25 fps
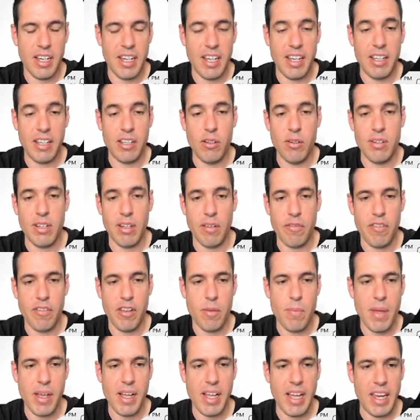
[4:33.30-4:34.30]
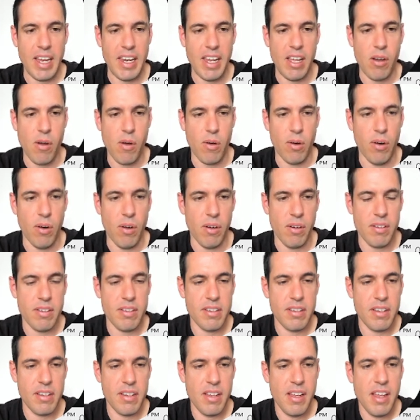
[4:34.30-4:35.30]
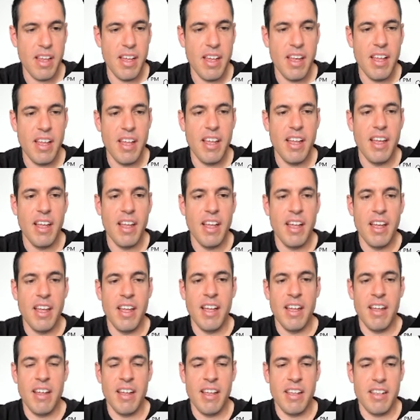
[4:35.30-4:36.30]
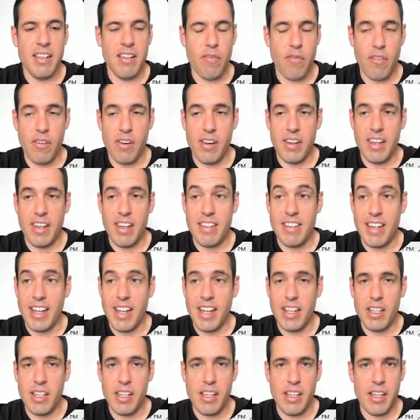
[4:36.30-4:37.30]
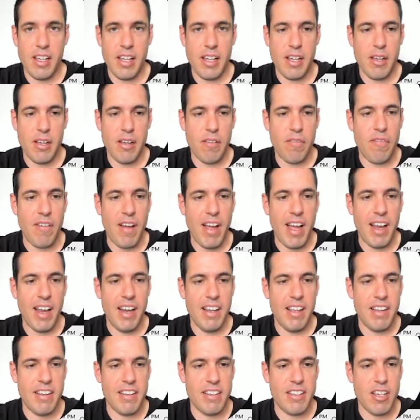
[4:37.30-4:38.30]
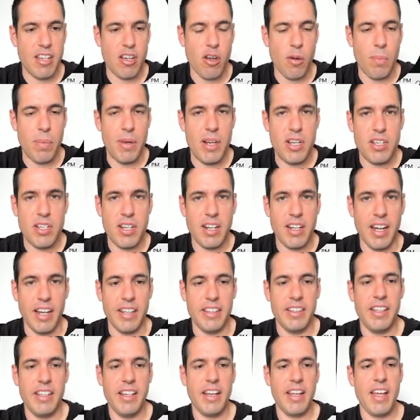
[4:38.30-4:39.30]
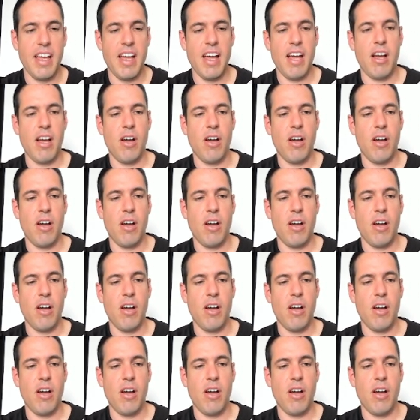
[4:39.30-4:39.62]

user feedback and error logs. The, f the second file is the completion criteria,